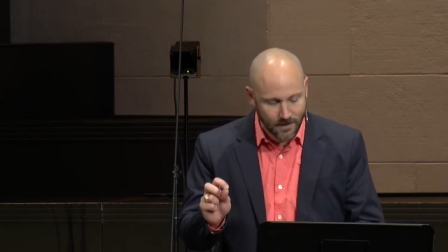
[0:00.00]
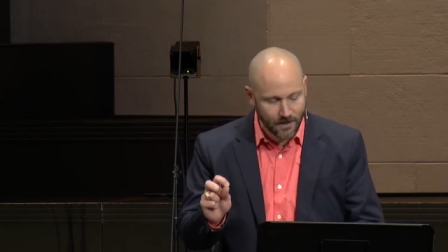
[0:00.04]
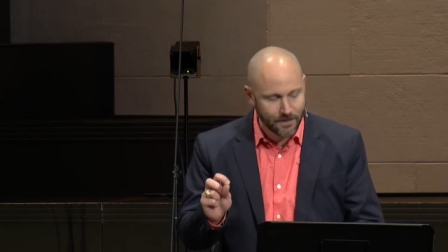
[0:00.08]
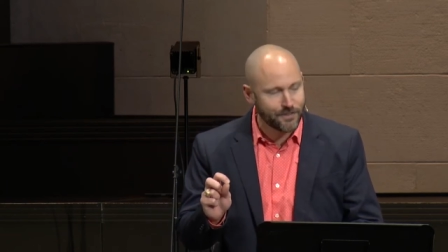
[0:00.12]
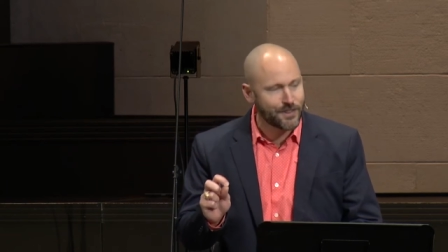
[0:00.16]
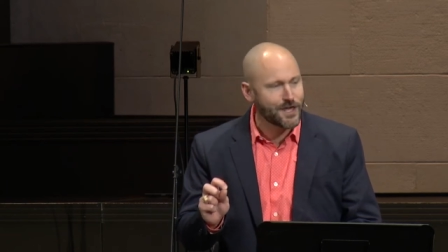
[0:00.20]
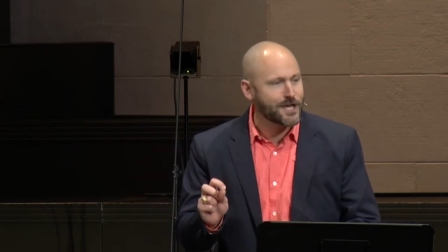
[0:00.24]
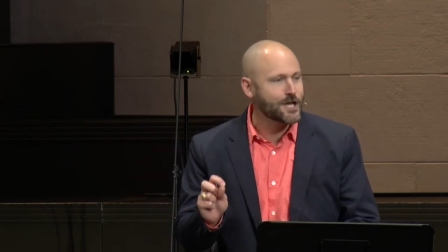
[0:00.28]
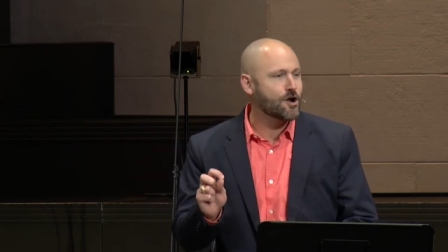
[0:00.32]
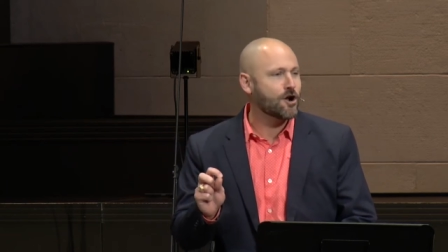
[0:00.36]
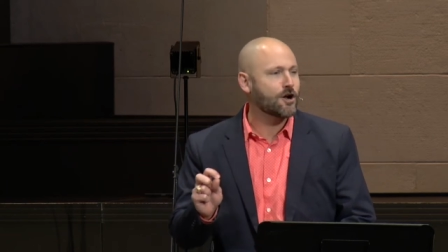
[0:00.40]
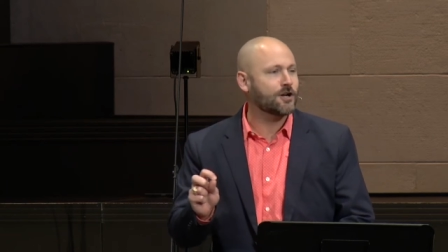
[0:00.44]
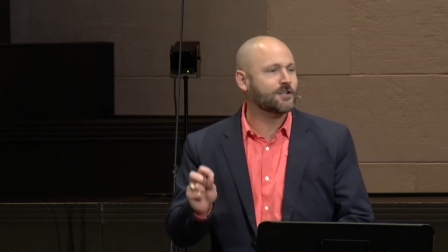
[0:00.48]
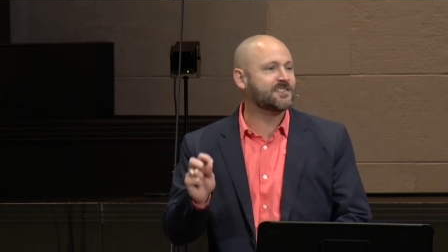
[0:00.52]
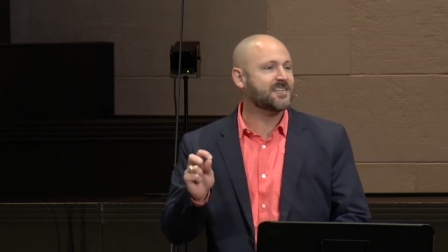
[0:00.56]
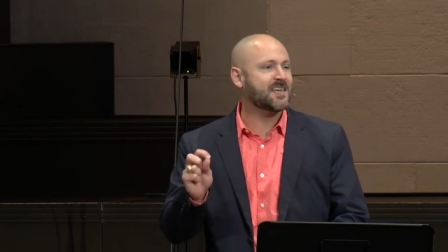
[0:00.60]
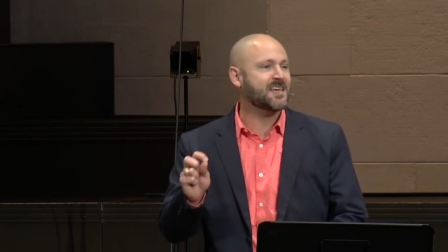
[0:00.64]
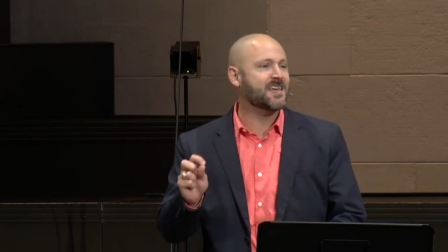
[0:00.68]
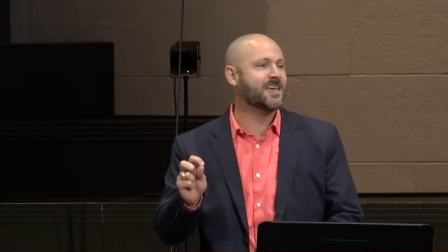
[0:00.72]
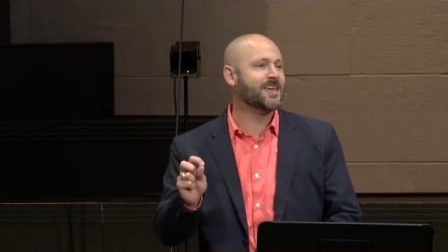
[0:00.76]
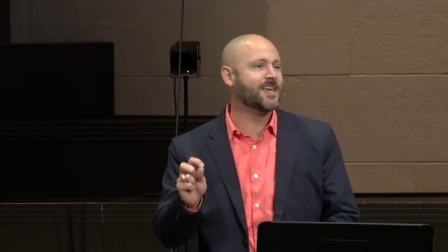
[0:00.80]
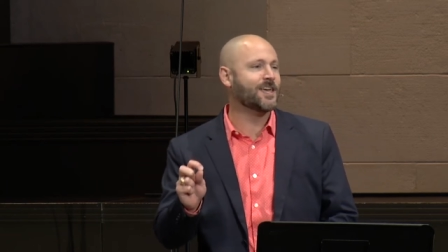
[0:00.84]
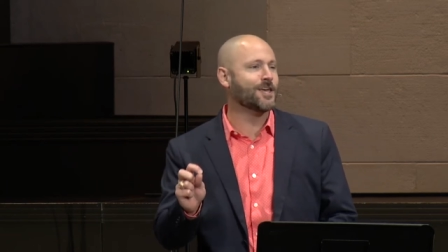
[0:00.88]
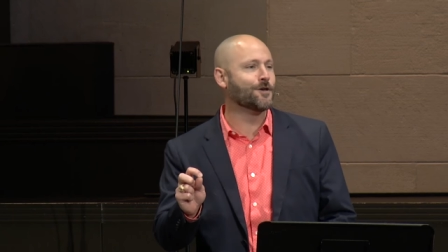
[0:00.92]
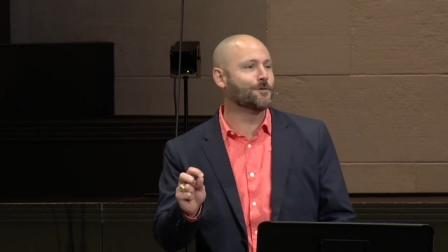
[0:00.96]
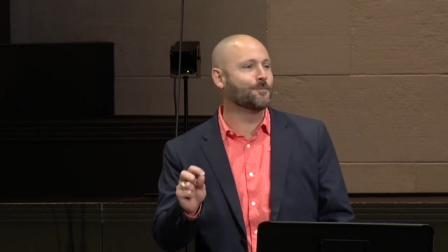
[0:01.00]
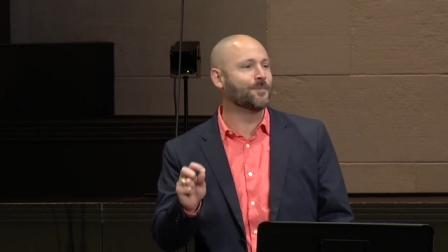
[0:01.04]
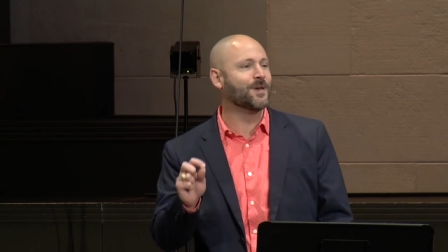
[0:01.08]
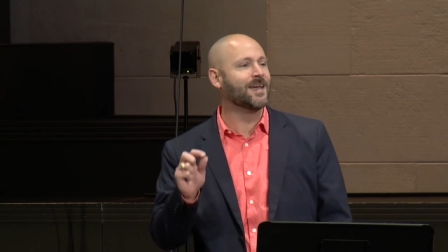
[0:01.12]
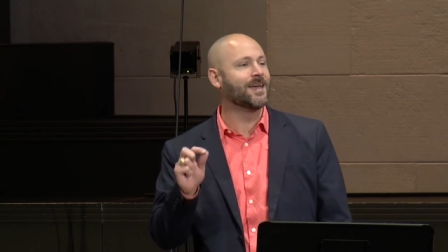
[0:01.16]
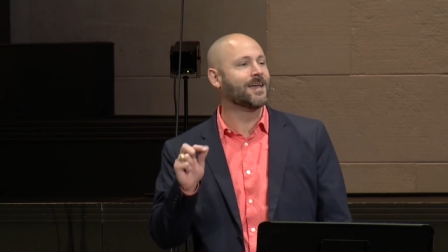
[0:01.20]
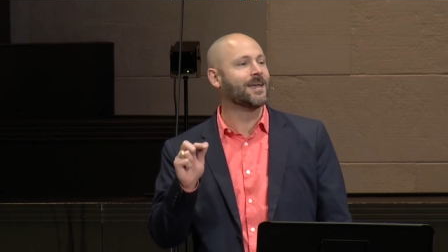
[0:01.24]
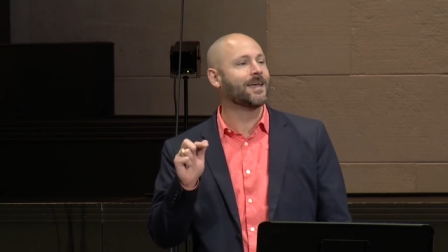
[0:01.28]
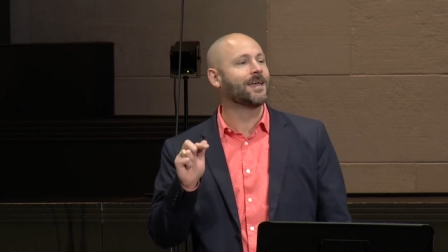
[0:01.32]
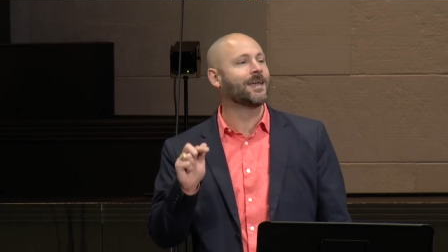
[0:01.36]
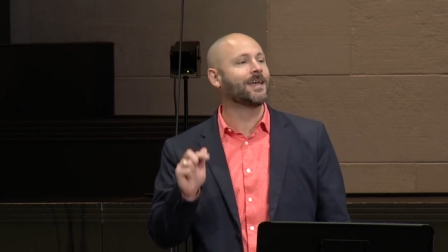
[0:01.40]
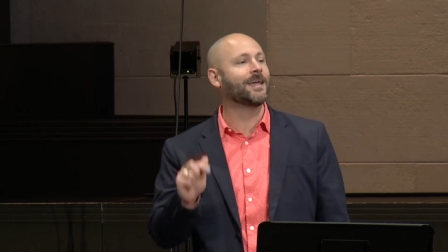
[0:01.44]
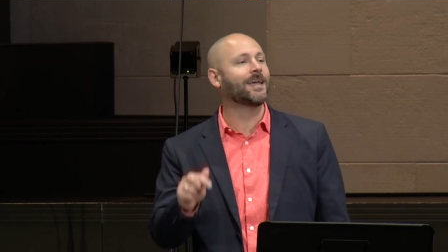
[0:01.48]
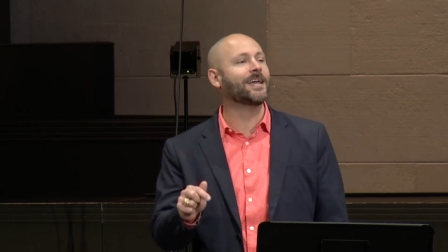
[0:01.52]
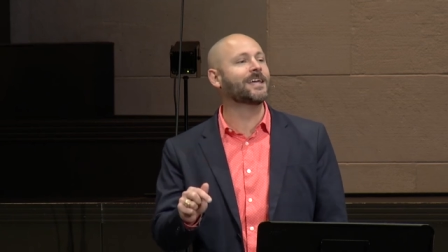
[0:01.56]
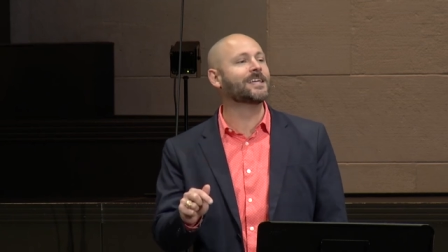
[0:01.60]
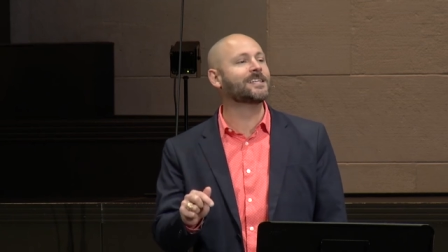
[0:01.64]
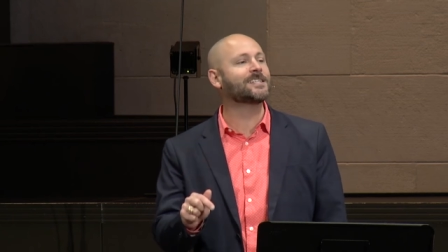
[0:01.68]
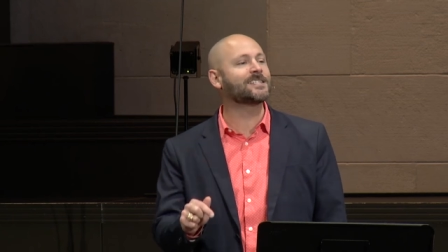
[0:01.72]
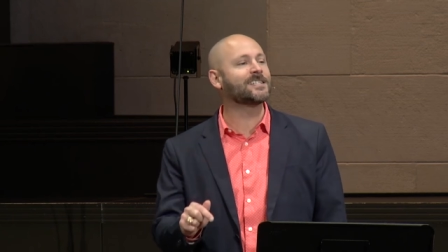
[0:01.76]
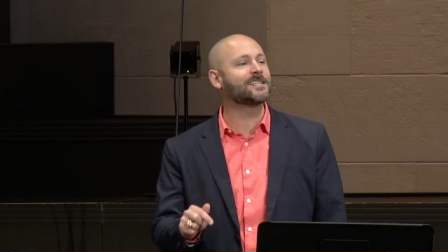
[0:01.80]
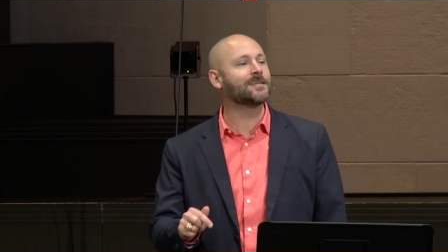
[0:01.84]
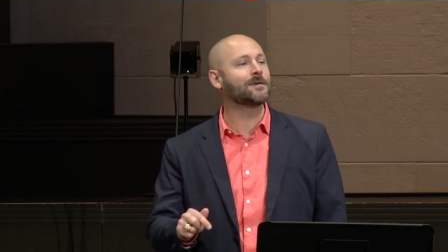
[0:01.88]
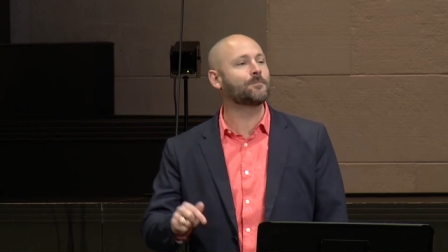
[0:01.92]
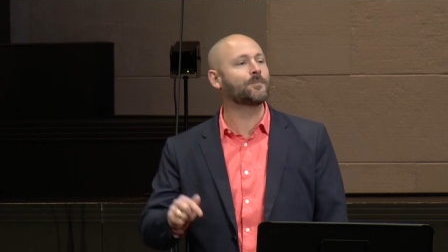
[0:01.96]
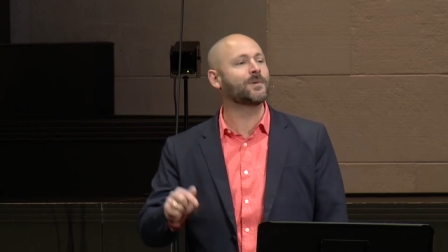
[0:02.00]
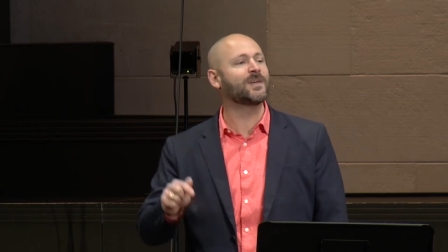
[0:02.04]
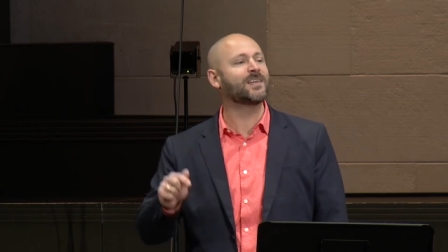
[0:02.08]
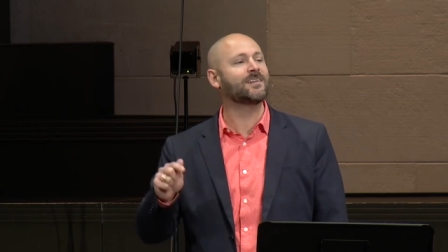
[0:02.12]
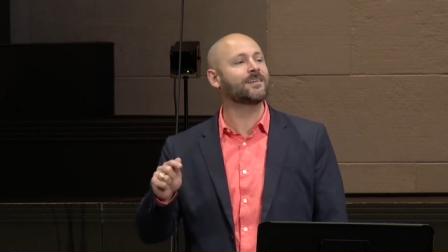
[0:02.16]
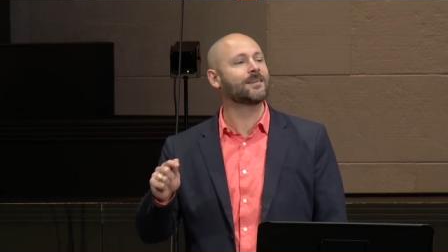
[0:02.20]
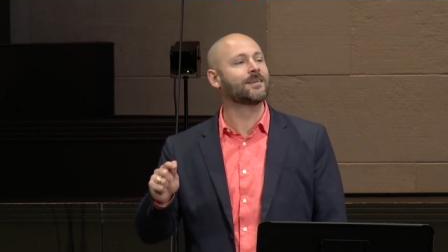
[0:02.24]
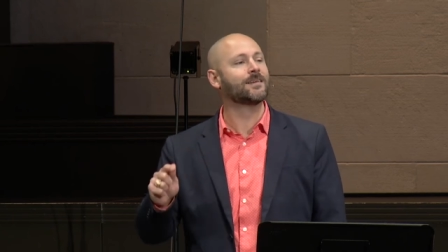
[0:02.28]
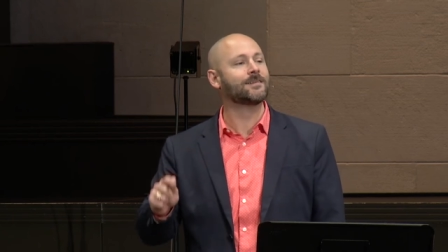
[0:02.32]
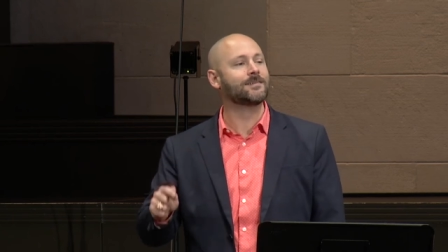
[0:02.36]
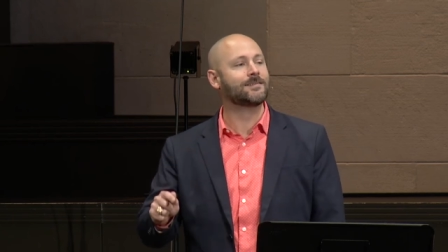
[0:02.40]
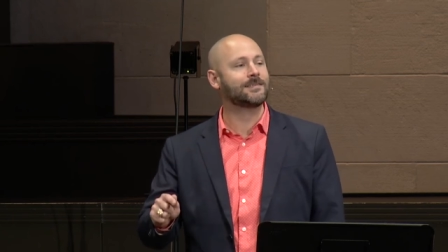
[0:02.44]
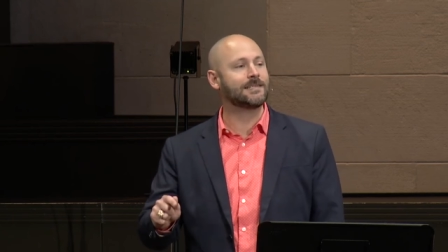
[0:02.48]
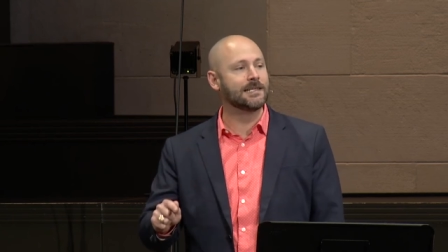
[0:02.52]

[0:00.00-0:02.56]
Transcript: They are to him intimate